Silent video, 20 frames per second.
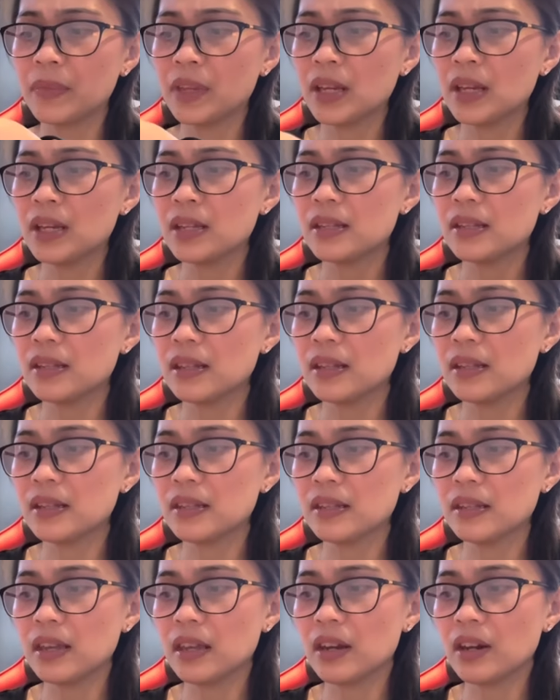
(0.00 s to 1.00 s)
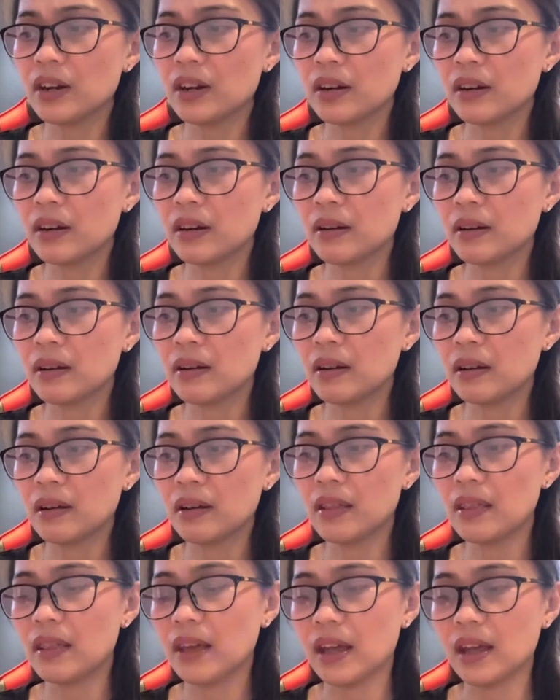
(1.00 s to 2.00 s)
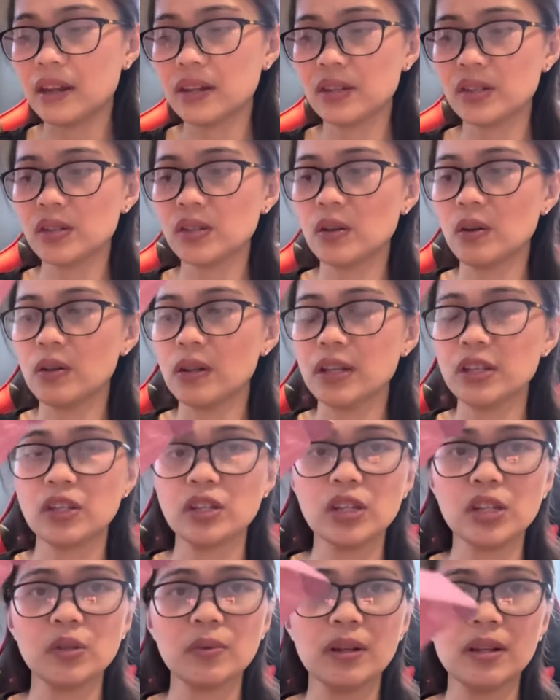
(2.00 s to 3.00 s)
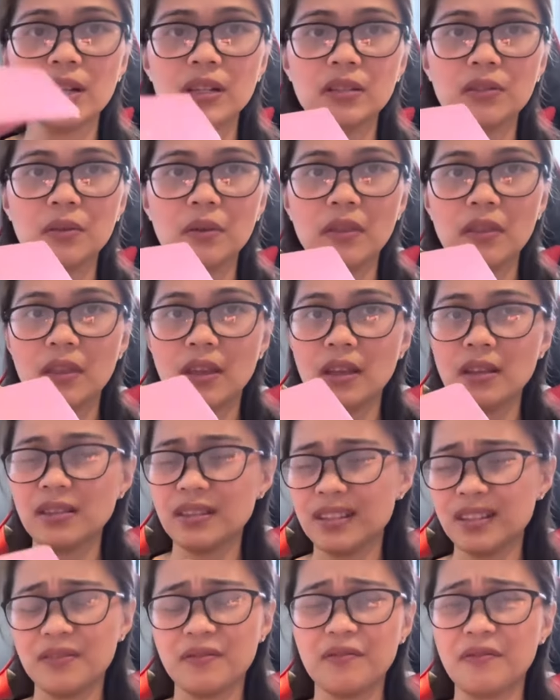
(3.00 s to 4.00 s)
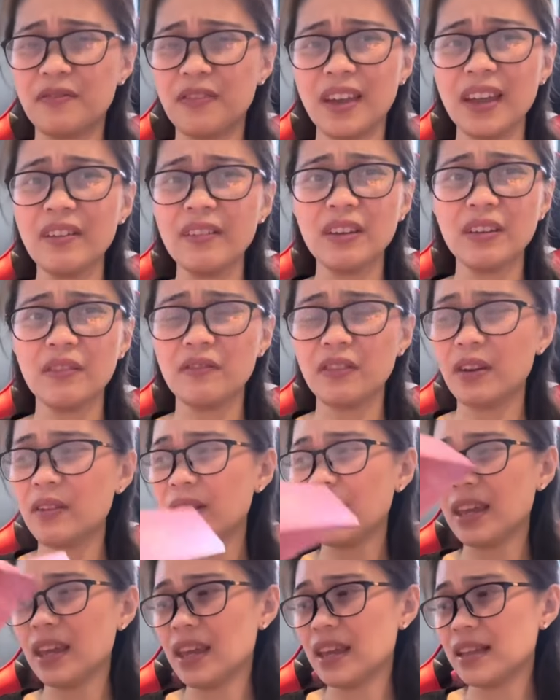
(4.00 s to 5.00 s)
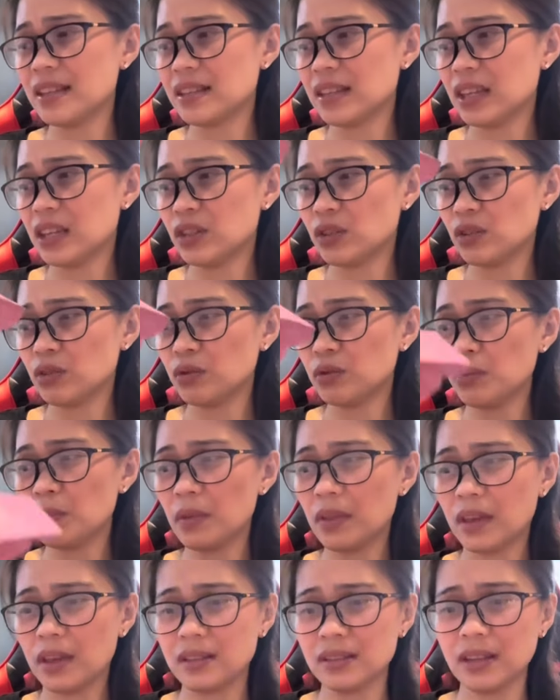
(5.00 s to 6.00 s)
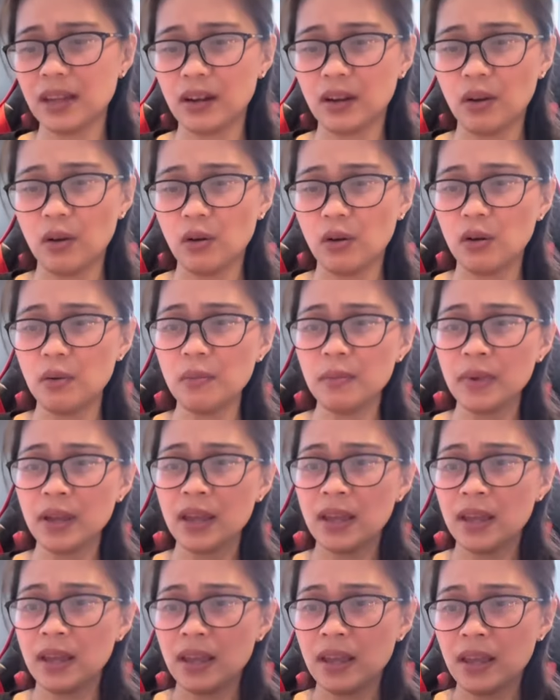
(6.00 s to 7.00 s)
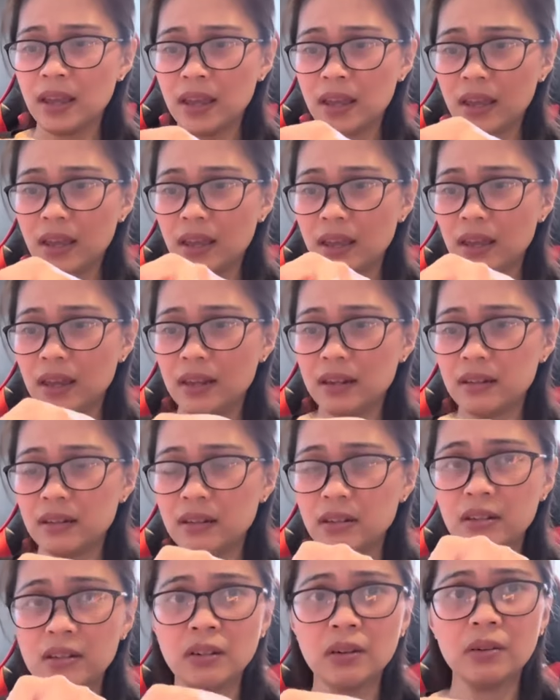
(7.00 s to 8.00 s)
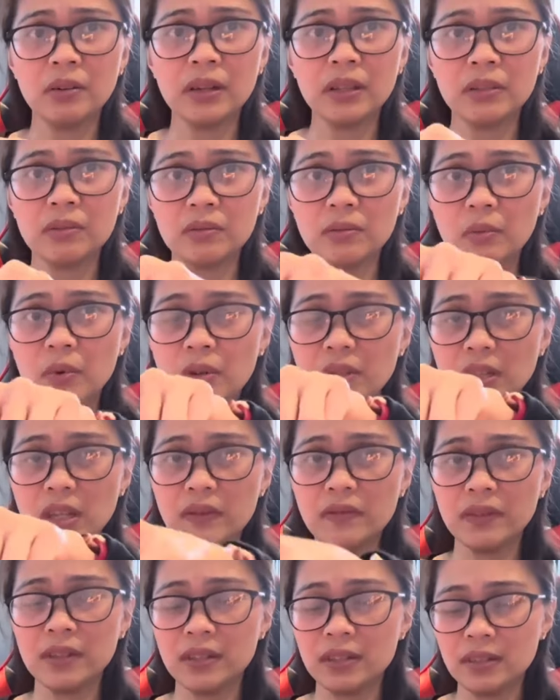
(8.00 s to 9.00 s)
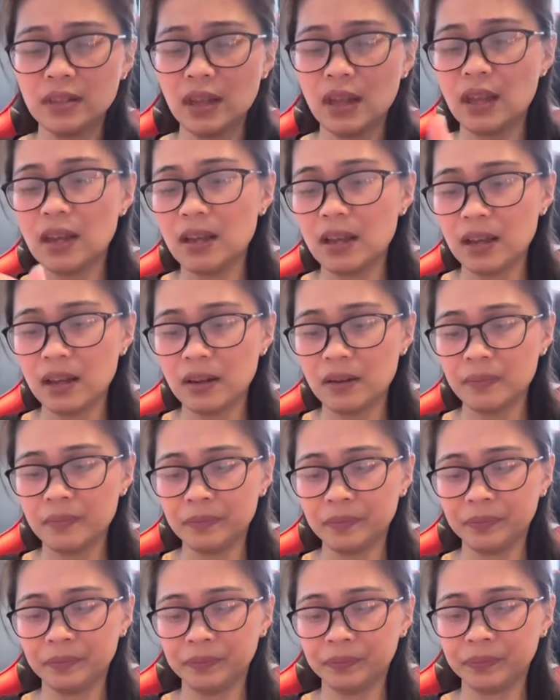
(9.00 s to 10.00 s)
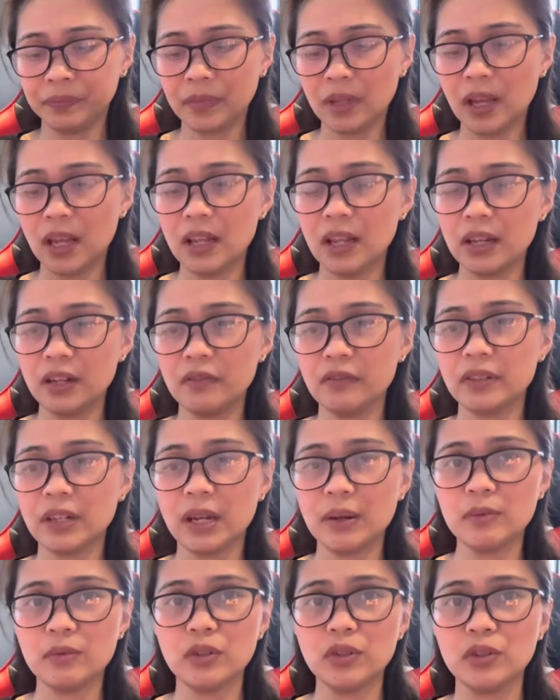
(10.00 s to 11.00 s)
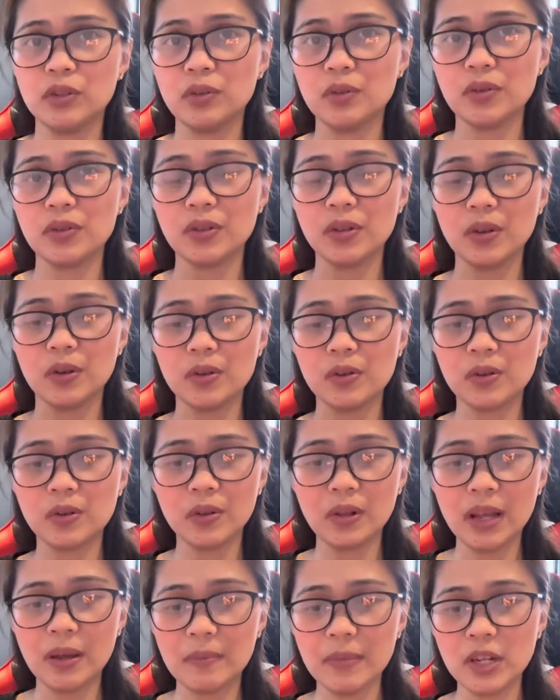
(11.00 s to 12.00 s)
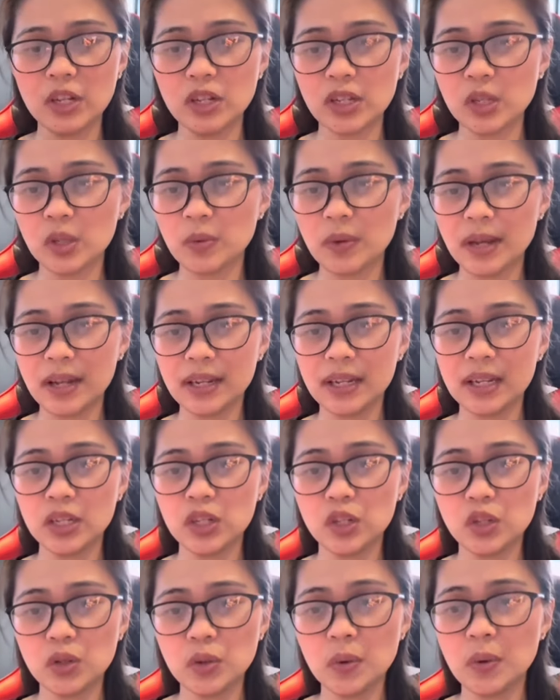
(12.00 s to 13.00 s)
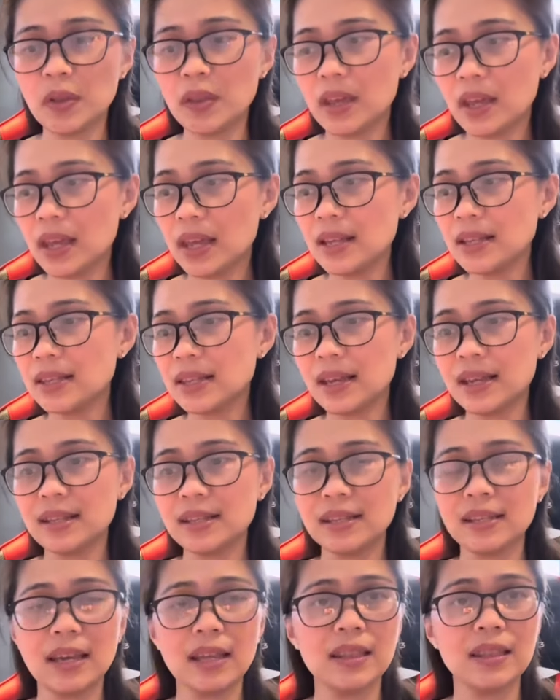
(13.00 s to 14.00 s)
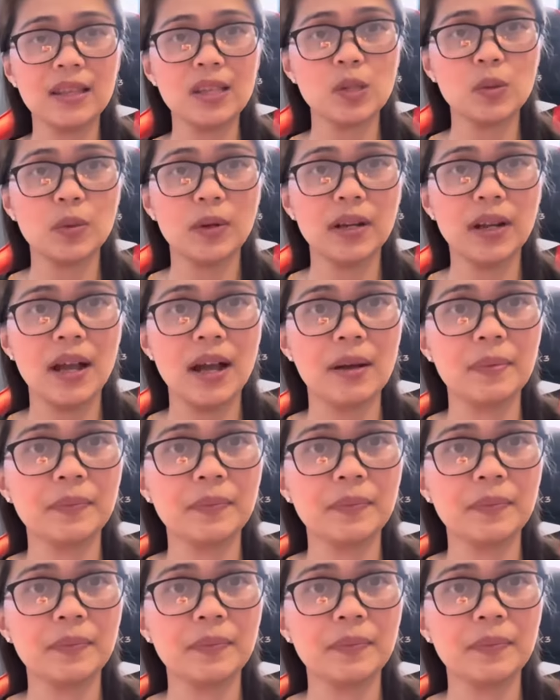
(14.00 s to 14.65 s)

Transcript: Sincere then. So let's just quickly do this. It's very, very easy to do this at home, and it won't even take a lot of time to do so. So let me just quickly do this and set this one up.